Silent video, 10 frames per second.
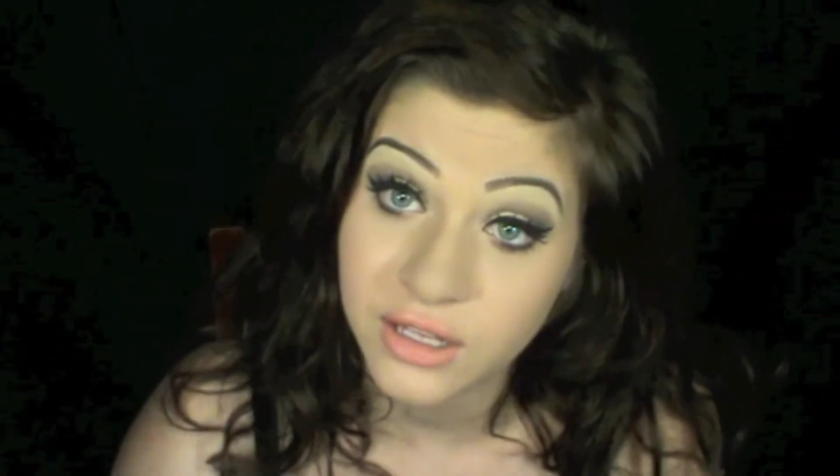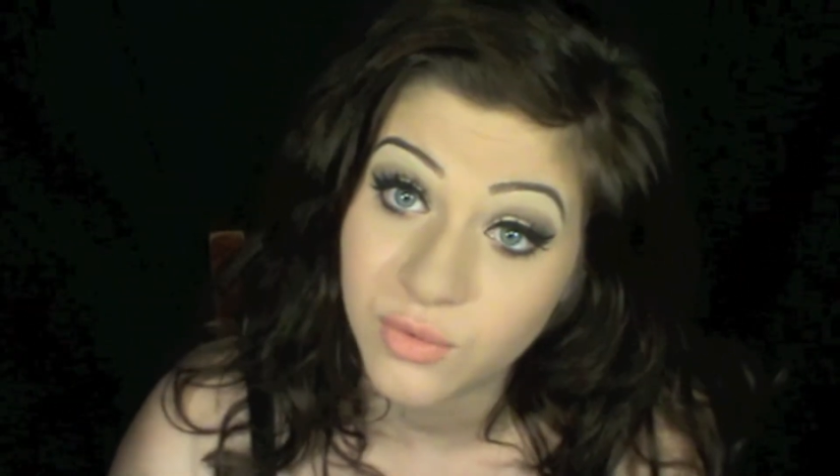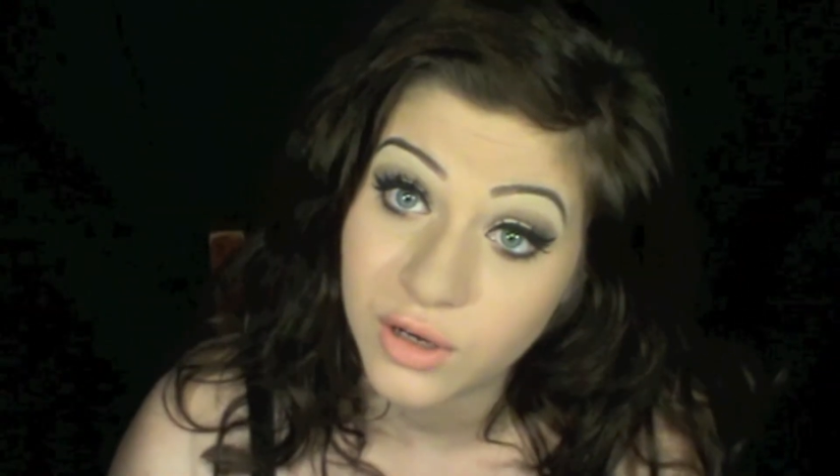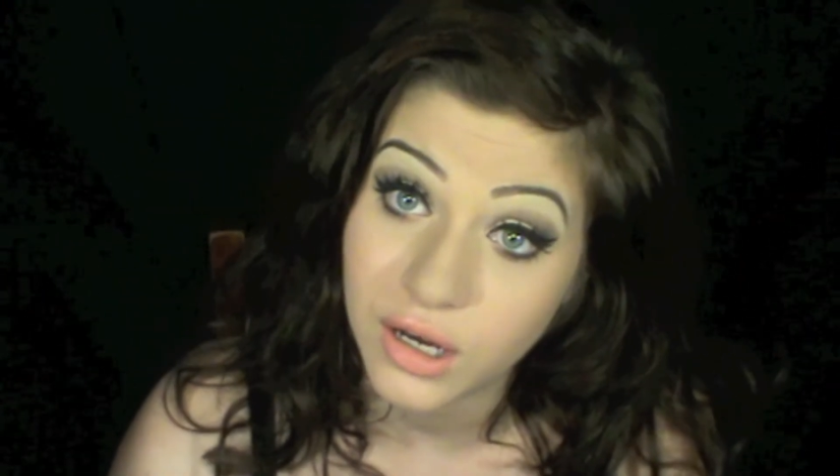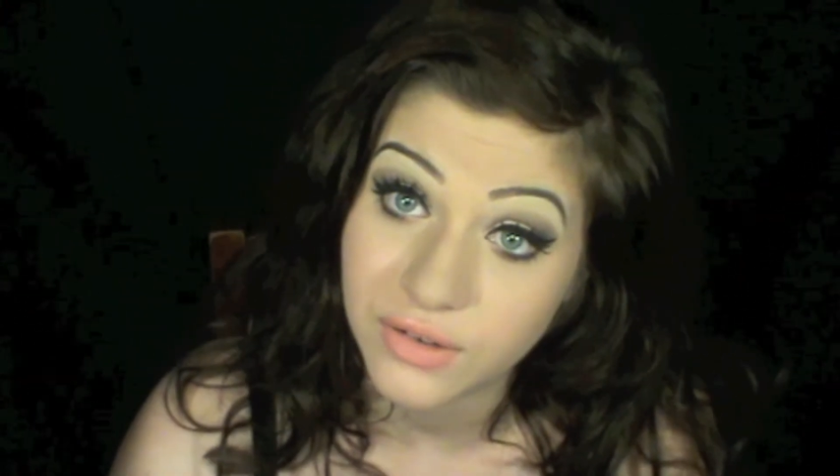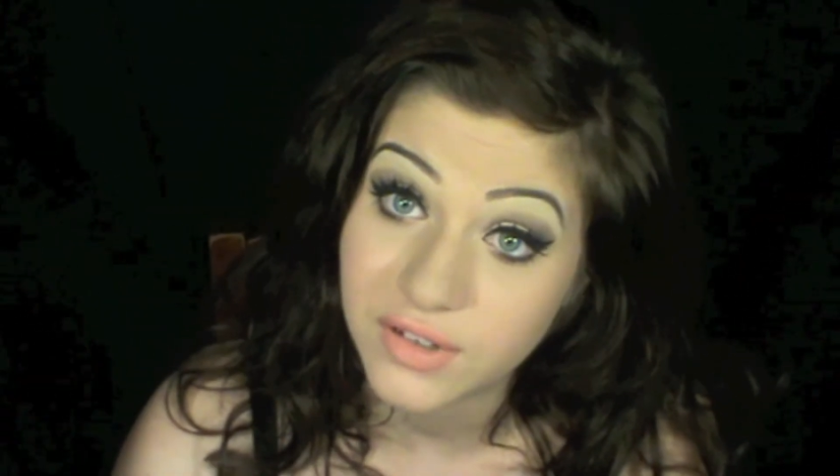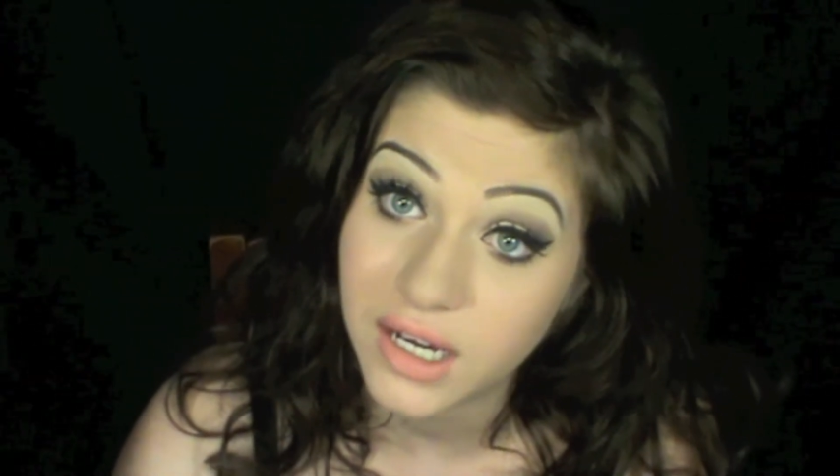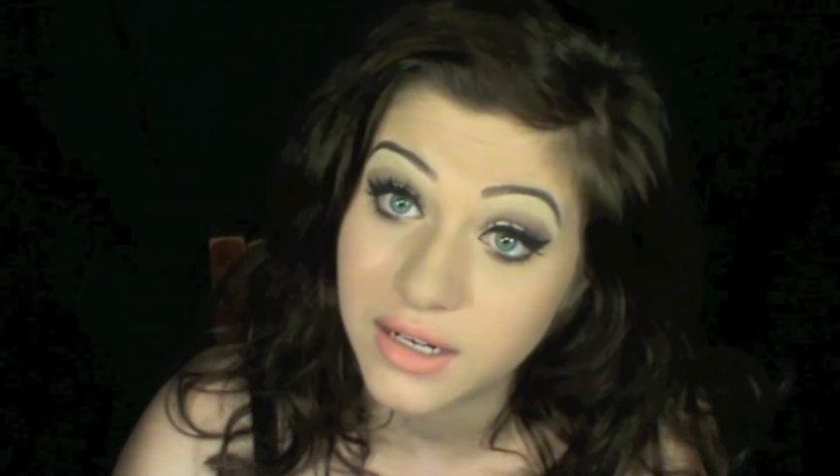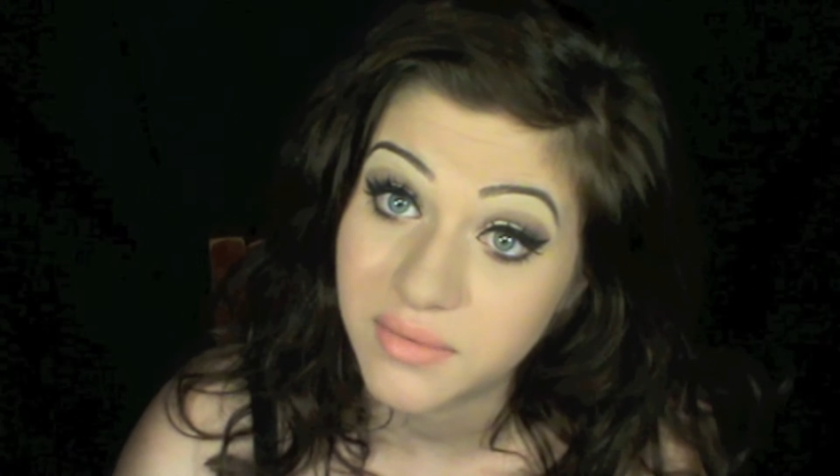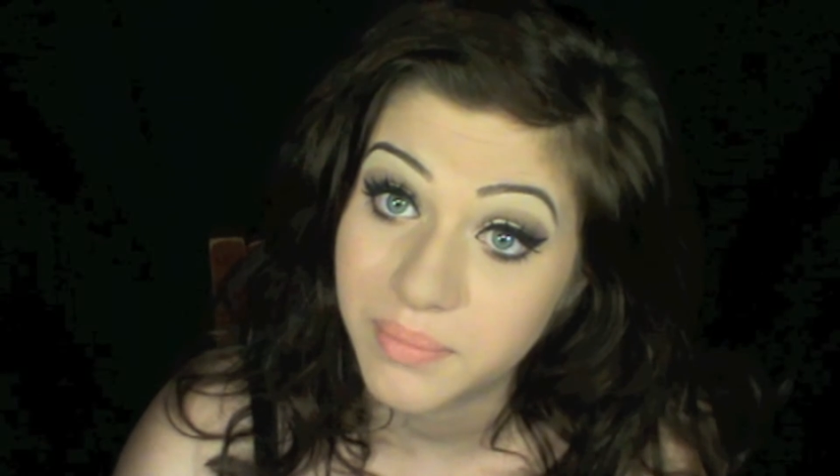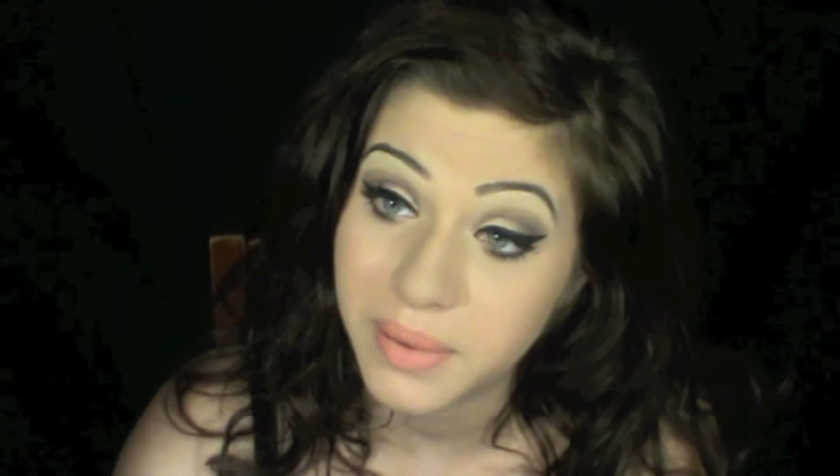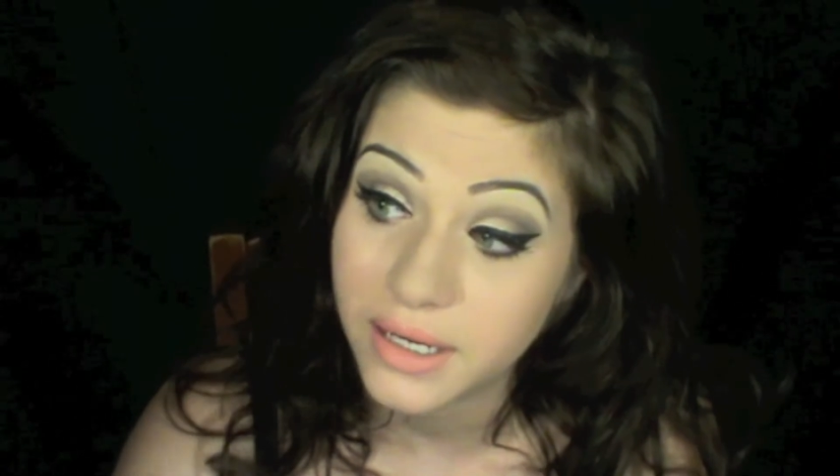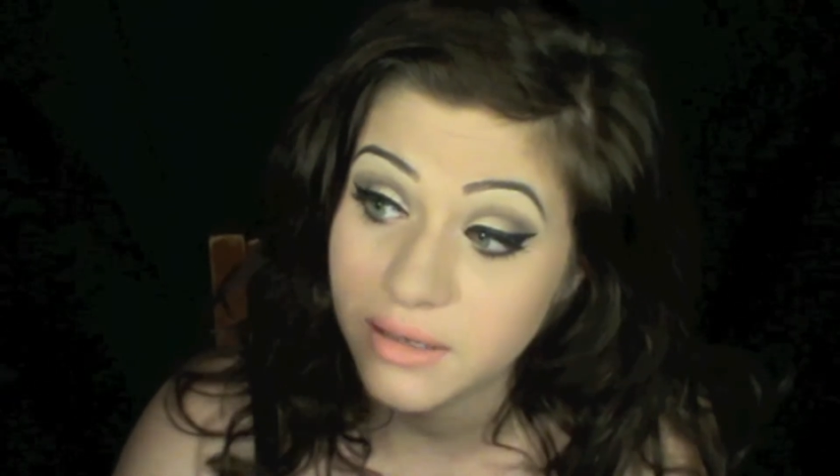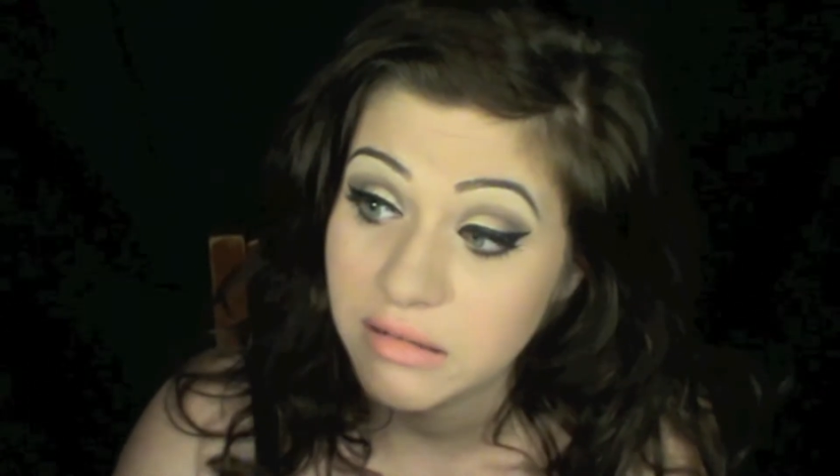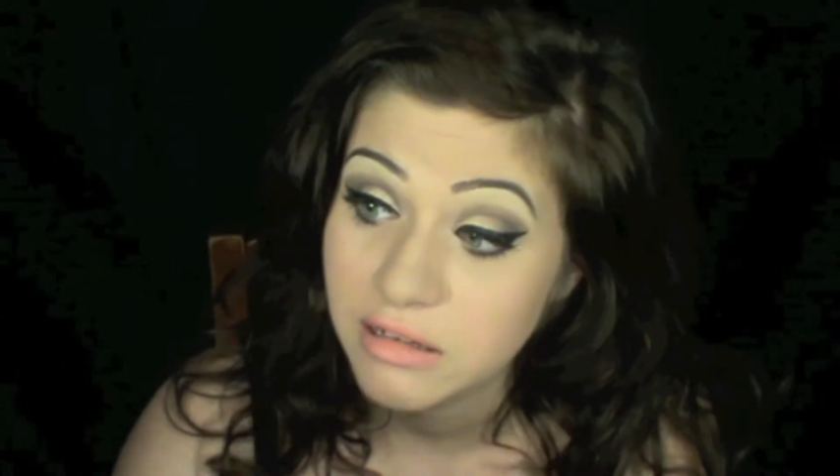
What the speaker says: what I've done, but